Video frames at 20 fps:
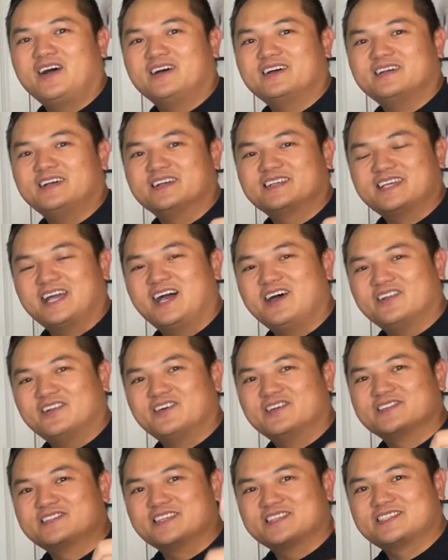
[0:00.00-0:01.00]
our account
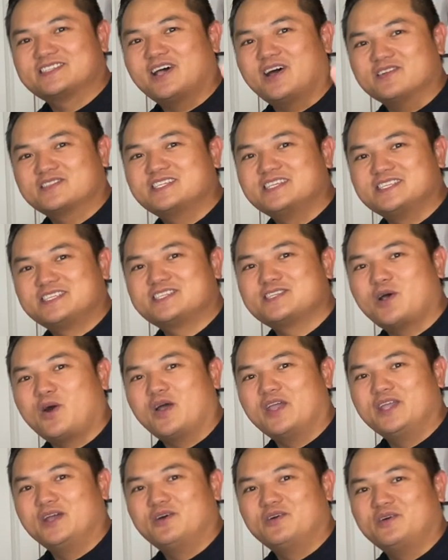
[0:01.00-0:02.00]
on the Salty
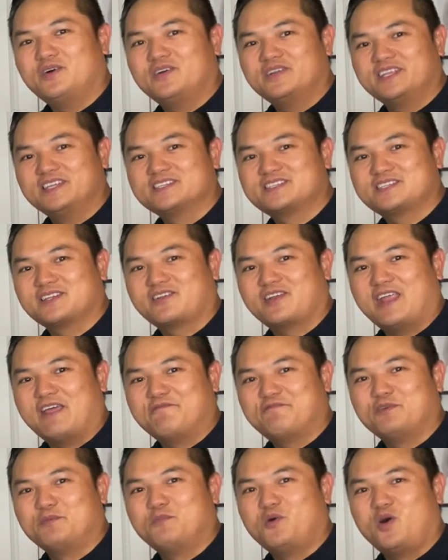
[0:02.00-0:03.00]
Soil on
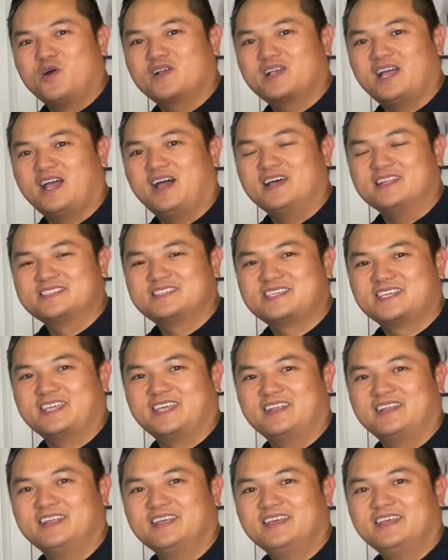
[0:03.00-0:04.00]
Instagram for more
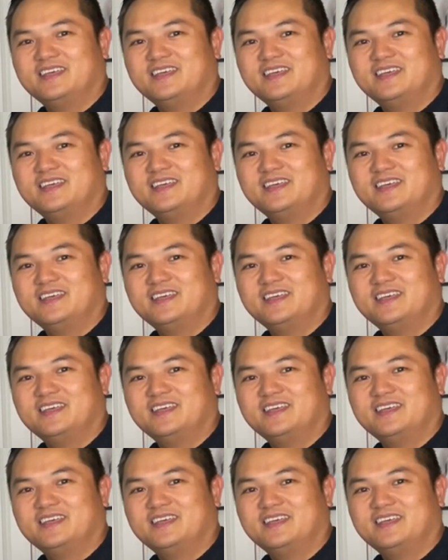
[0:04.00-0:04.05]
content.